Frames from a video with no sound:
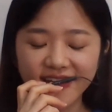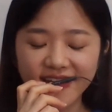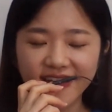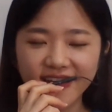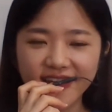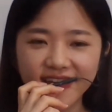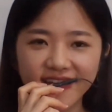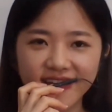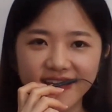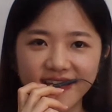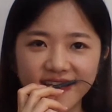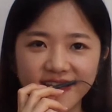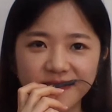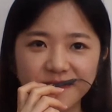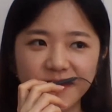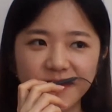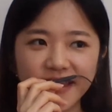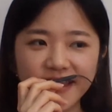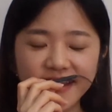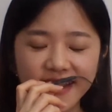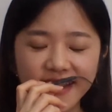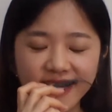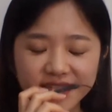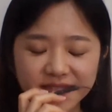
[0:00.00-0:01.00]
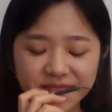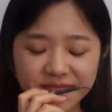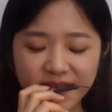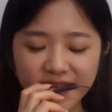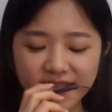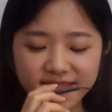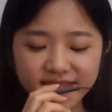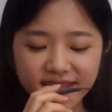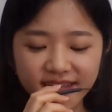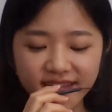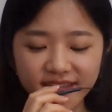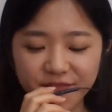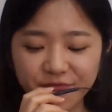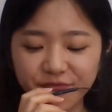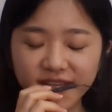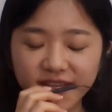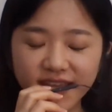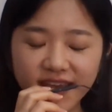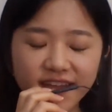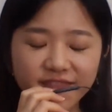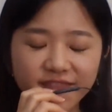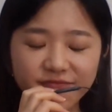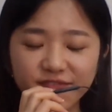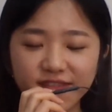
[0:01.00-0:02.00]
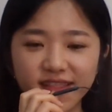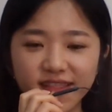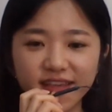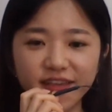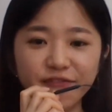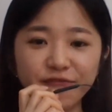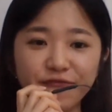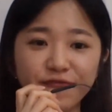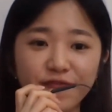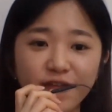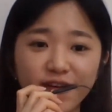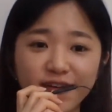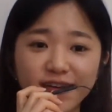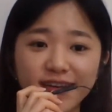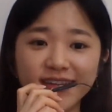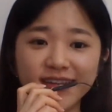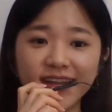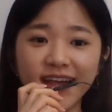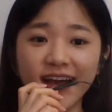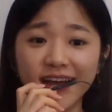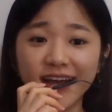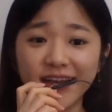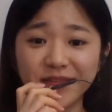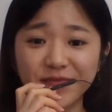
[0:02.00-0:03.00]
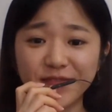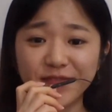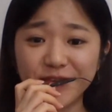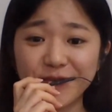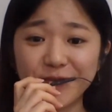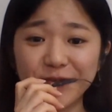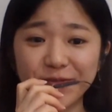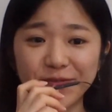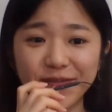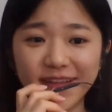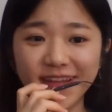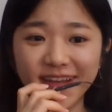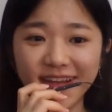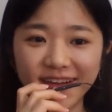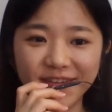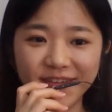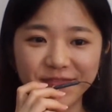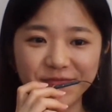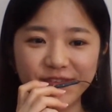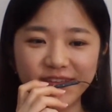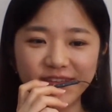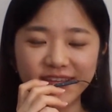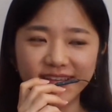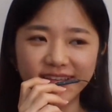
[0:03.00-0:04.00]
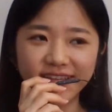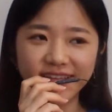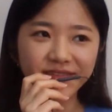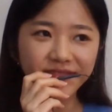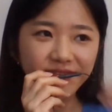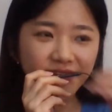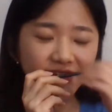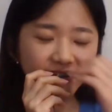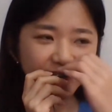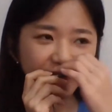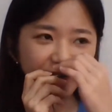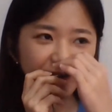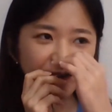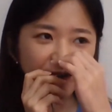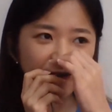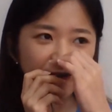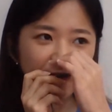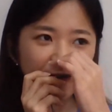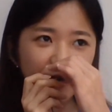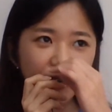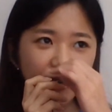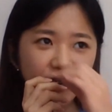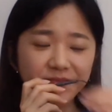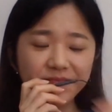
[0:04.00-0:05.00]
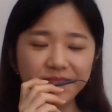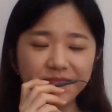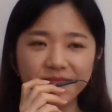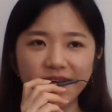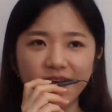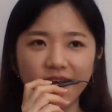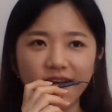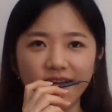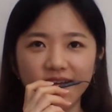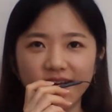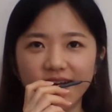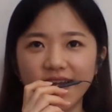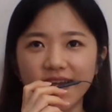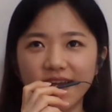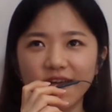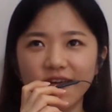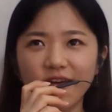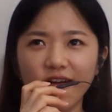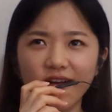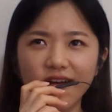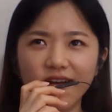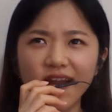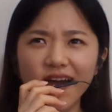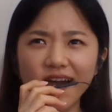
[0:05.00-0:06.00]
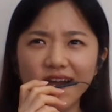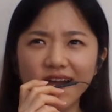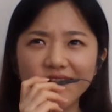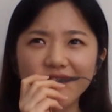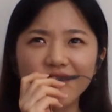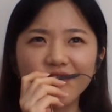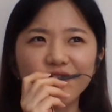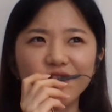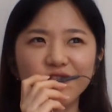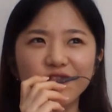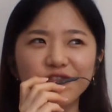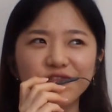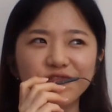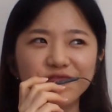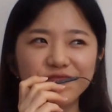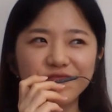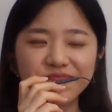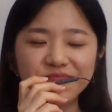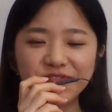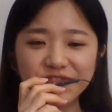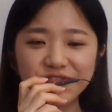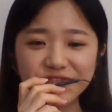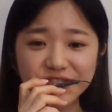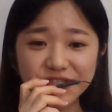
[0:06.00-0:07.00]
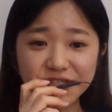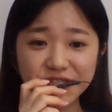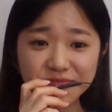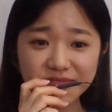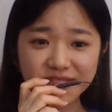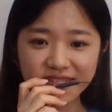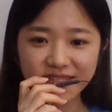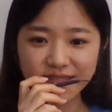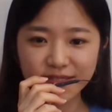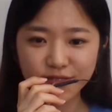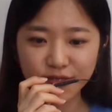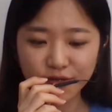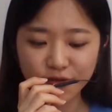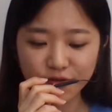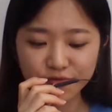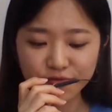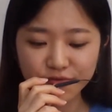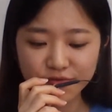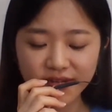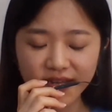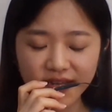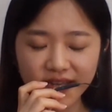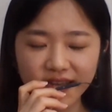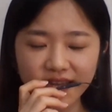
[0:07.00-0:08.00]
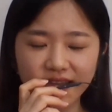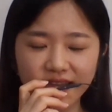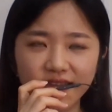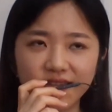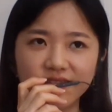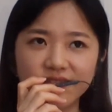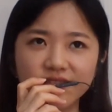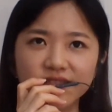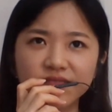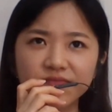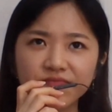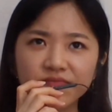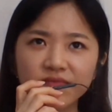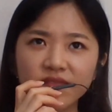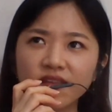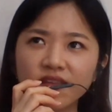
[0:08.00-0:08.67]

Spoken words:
and my classmates, and we had really fun time in Korea. We explored like a lot of museums in Seoul, and